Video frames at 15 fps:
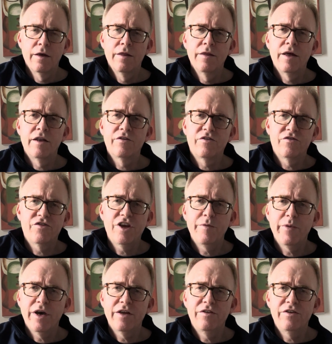and it's the same
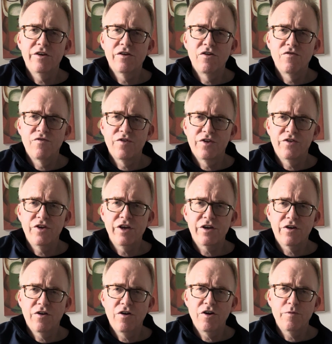idea over the D
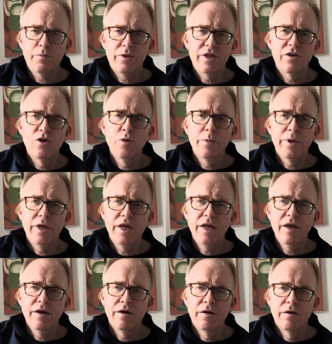chord. Play the open A,
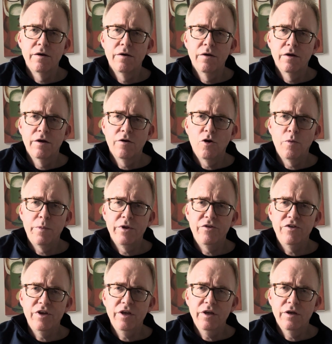open
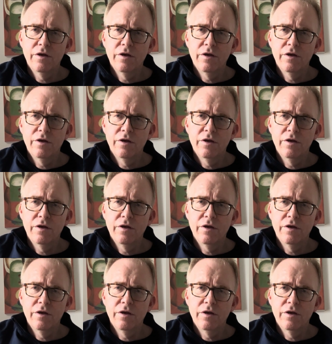D,